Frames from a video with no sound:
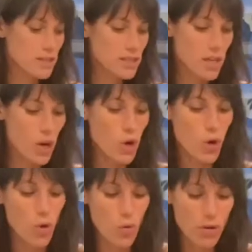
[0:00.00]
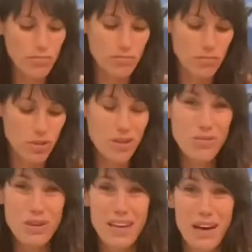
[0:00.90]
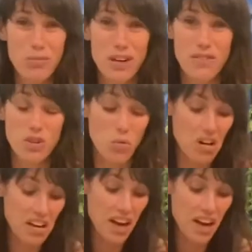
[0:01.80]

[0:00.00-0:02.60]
So you can really add whatever you want.